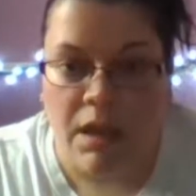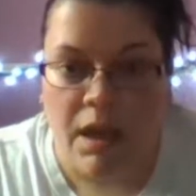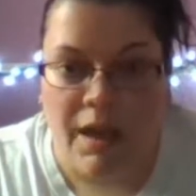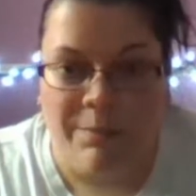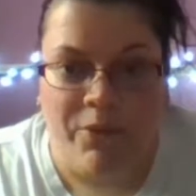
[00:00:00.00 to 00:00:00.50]

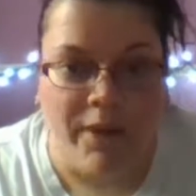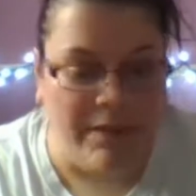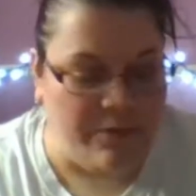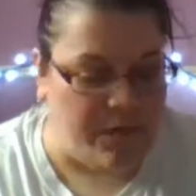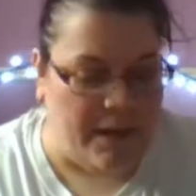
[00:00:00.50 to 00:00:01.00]
I'm
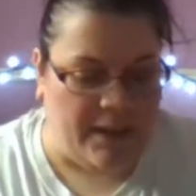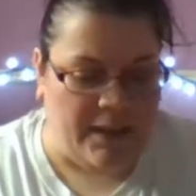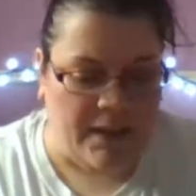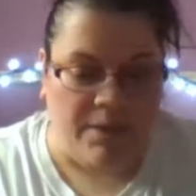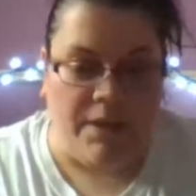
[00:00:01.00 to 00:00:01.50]
great, Frank.
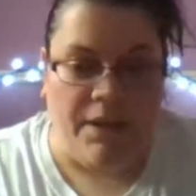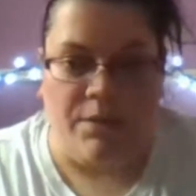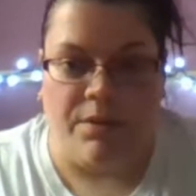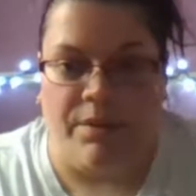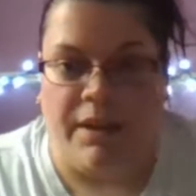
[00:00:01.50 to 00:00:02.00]
How are you
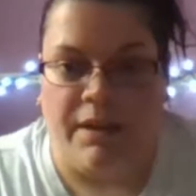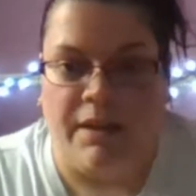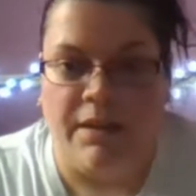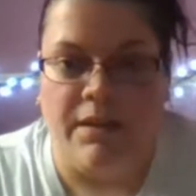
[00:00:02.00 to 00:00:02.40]
doing?